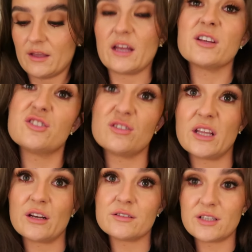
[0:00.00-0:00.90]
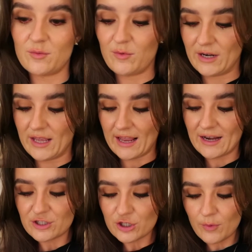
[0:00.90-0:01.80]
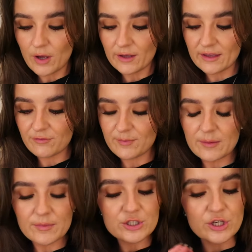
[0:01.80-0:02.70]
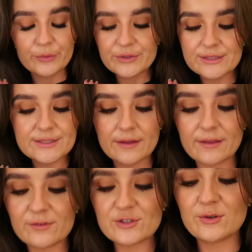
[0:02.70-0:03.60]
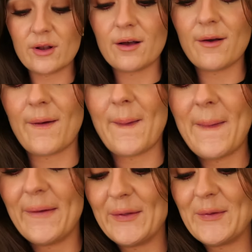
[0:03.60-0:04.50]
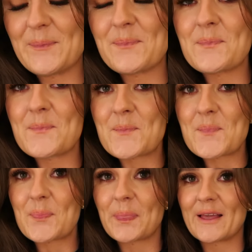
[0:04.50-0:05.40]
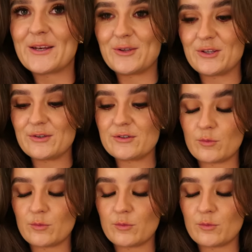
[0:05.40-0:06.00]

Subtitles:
And I stood there until I won it. And do you know what? Give me Joe. We didn't stand there for too long. No use.